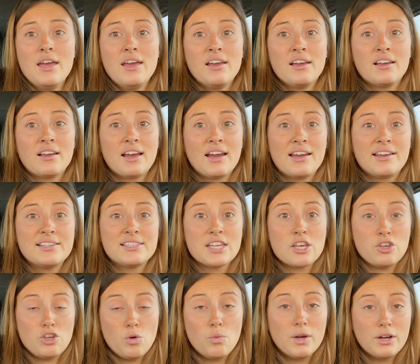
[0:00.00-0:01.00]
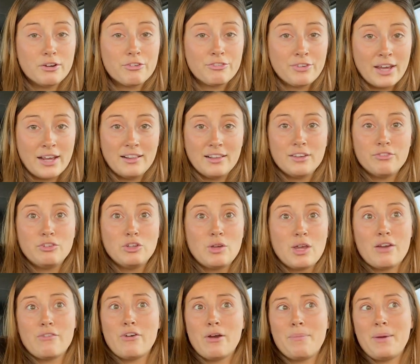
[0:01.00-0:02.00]
Because you will fail if you
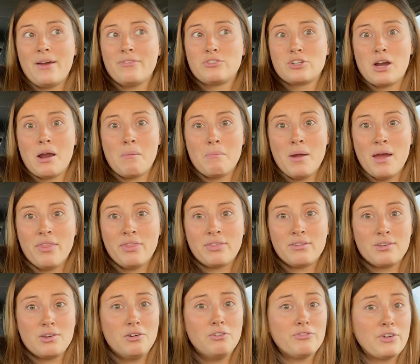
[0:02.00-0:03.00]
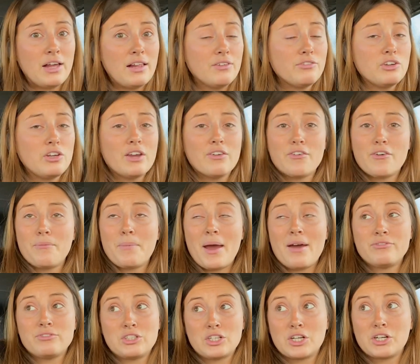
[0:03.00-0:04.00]
give up after a month. You'll fail if you give up
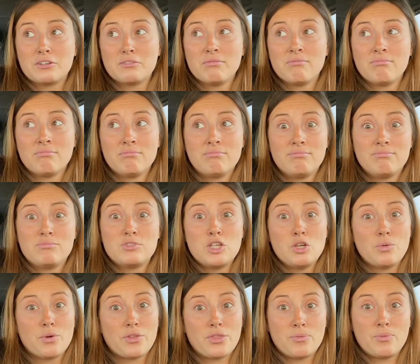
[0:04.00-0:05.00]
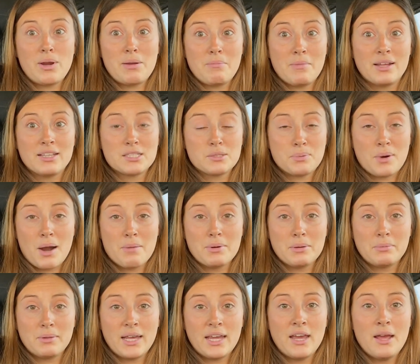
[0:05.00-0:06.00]
after 2 or 3 months,
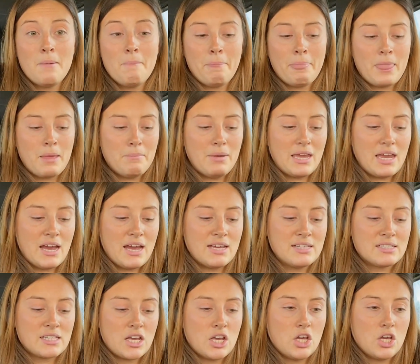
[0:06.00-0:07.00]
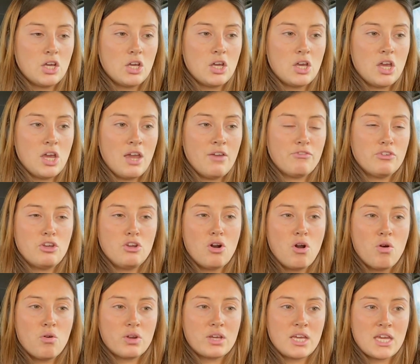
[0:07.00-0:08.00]
probably. Because if you
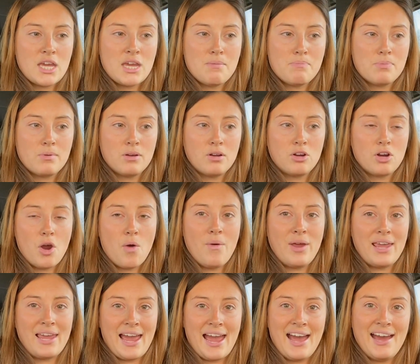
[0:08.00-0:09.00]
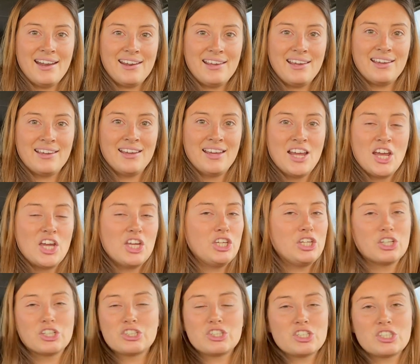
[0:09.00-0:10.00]
don't keep going at it,
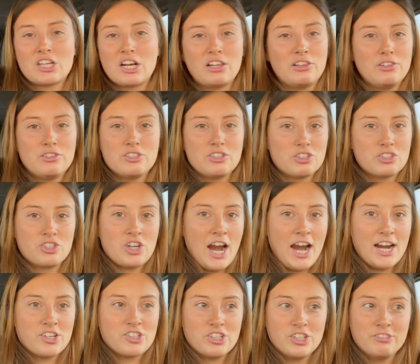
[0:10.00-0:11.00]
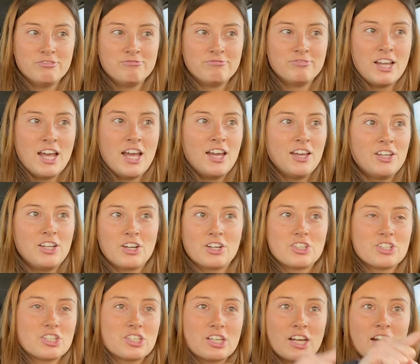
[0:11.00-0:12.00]
you're just going to lose your traction.
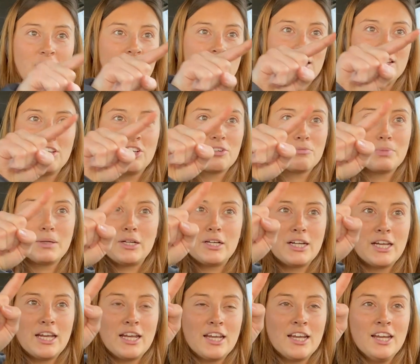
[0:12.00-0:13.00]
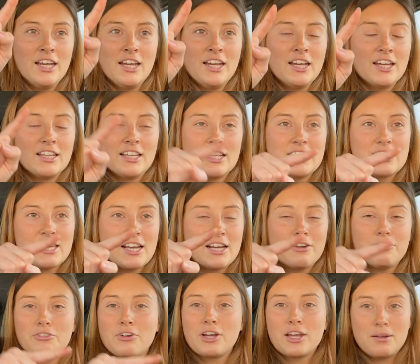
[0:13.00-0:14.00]
You're building, it's like
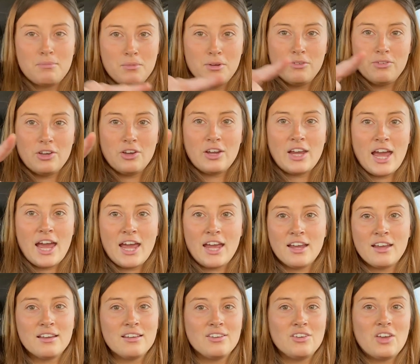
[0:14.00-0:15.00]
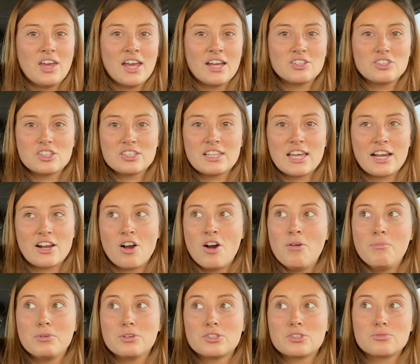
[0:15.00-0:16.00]
a freaking movie, okay? You can't just like
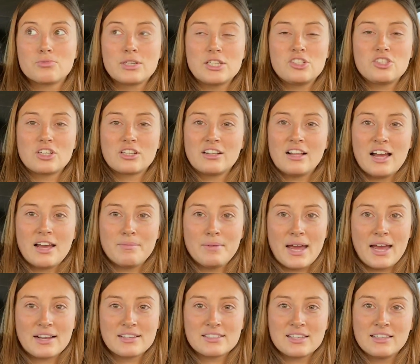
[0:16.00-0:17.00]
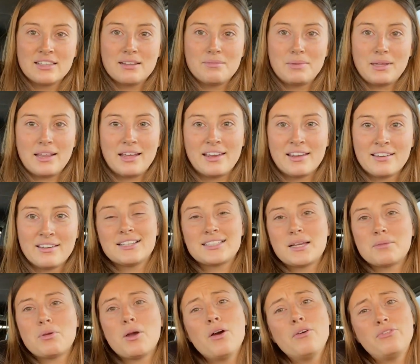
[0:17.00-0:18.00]
almost reach the climax and then be like,
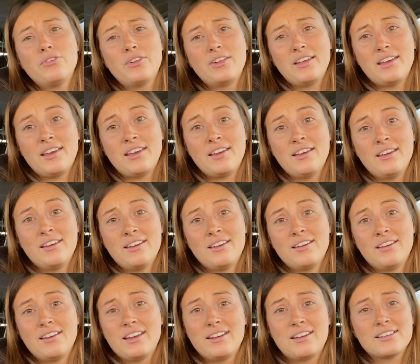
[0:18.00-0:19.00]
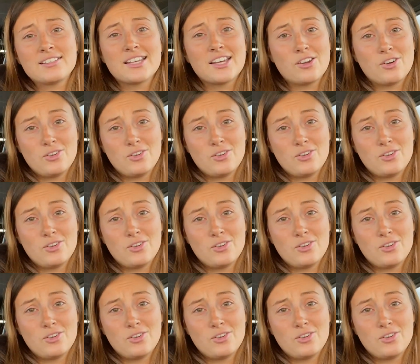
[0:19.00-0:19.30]
except hopefully it doesn't go